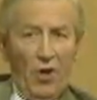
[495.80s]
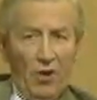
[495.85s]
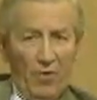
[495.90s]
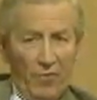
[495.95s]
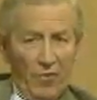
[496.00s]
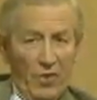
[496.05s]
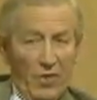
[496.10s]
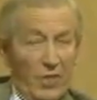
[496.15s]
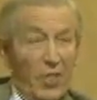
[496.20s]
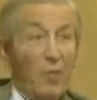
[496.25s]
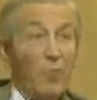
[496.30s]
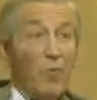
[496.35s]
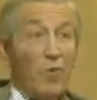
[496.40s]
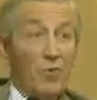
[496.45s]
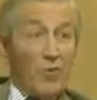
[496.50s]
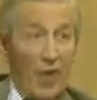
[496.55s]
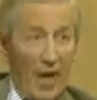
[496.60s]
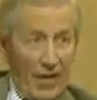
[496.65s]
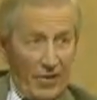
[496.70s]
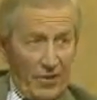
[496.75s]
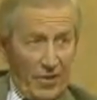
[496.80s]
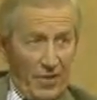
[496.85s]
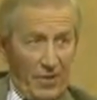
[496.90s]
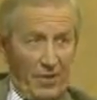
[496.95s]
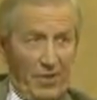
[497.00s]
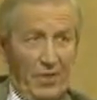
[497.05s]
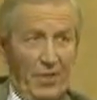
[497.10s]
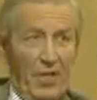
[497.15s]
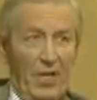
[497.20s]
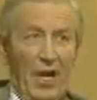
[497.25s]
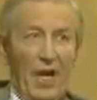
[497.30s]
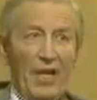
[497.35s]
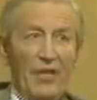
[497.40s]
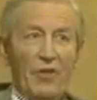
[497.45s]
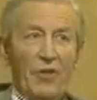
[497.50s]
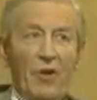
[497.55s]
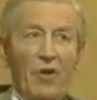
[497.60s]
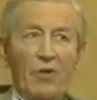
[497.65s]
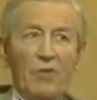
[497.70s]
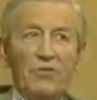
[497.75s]
of democratic
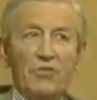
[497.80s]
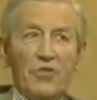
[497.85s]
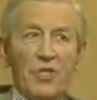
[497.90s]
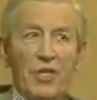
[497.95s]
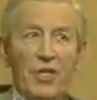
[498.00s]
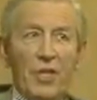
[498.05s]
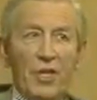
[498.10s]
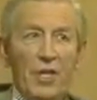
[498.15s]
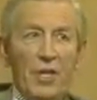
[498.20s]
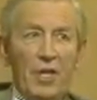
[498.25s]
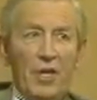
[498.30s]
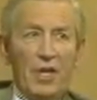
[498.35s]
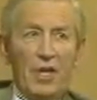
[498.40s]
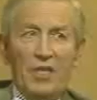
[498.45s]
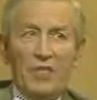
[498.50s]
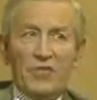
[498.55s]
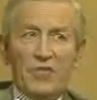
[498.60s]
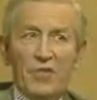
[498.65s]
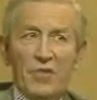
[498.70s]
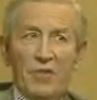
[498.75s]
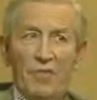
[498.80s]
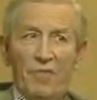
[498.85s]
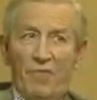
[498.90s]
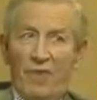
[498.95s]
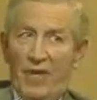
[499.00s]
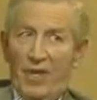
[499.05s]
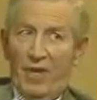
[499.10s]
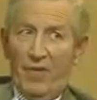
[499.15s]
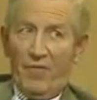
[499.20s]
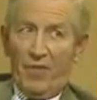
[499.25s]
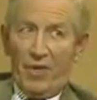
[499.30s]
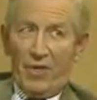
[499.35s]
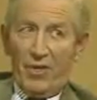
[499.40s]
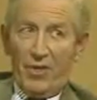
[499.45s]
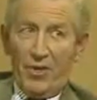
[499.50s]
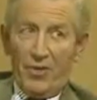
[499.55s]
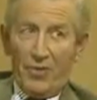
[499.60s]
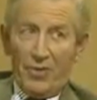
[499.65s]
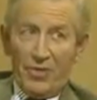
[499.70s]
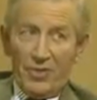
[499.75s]
ideology is very,
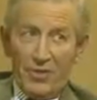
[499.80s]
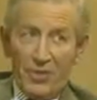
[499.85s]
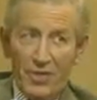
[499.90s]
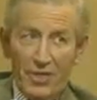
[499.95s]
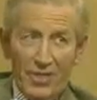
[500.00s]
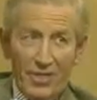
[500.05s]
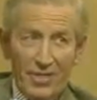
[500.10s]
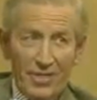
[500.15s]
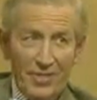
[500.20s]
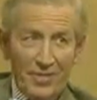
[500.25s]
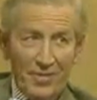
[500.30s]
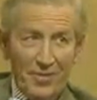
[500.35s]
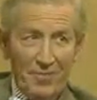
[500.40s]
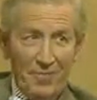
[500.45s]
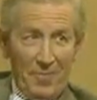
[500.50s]
very low indeed.